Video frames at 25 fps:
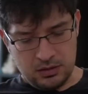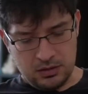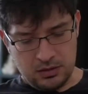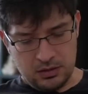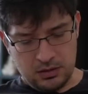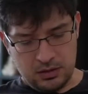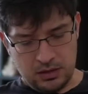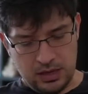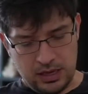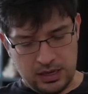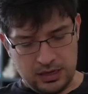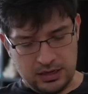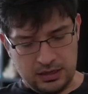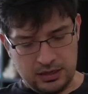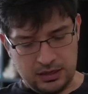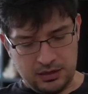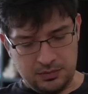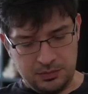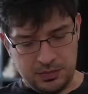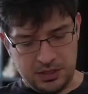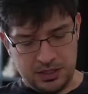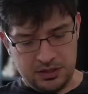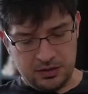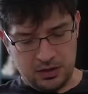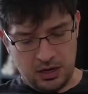and it can
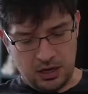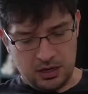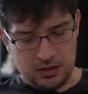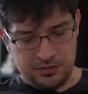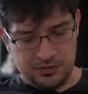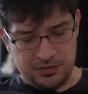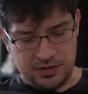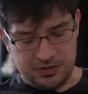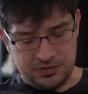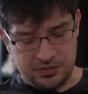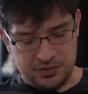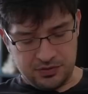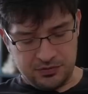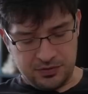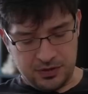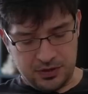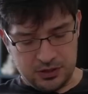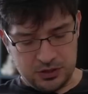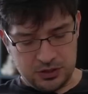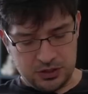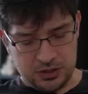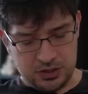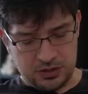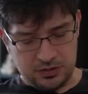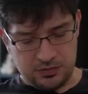be thought of as a
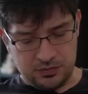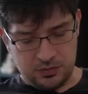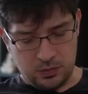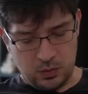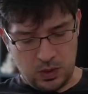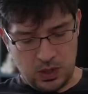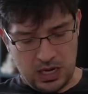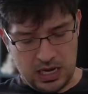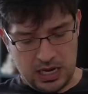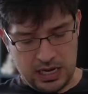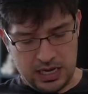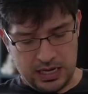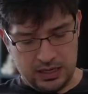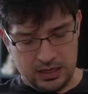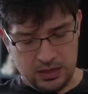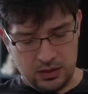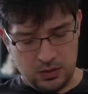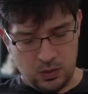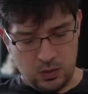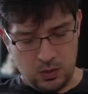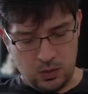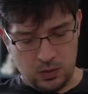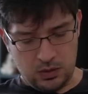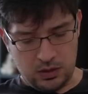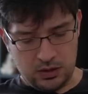function of y
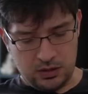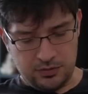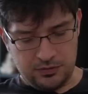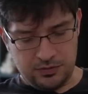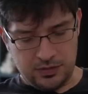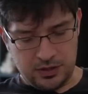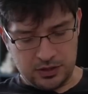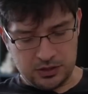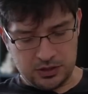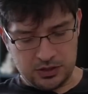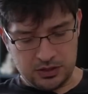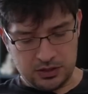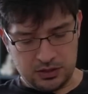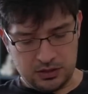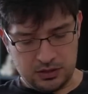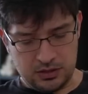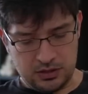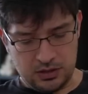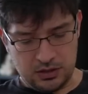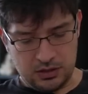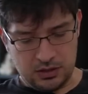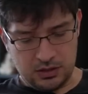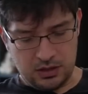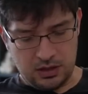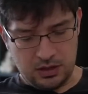or a function
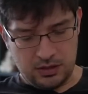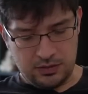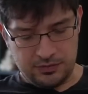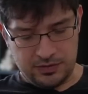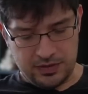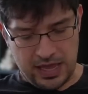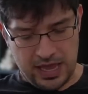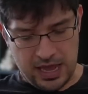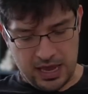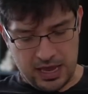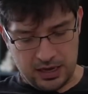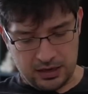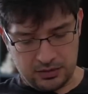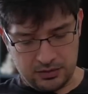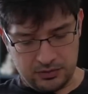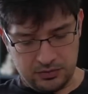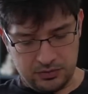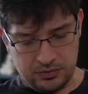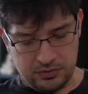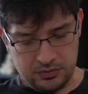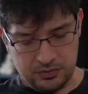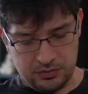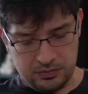of x.